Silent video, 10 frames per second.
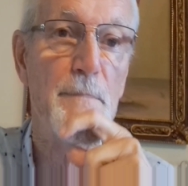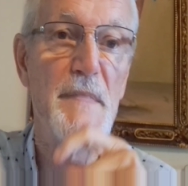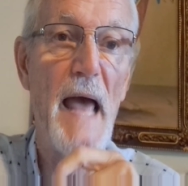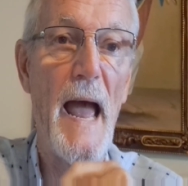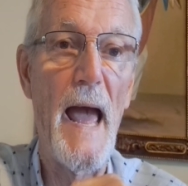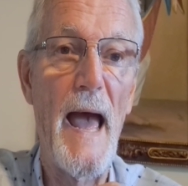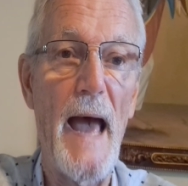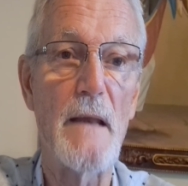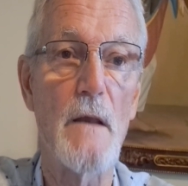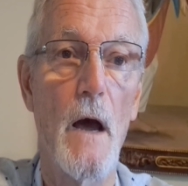
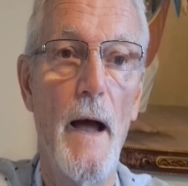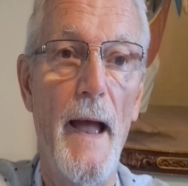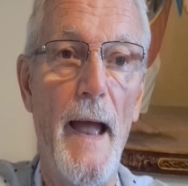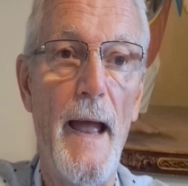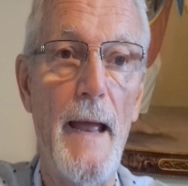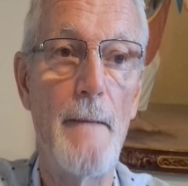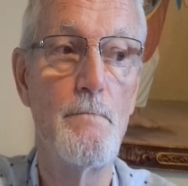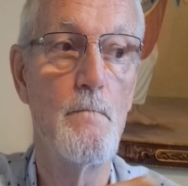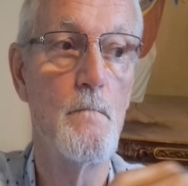that a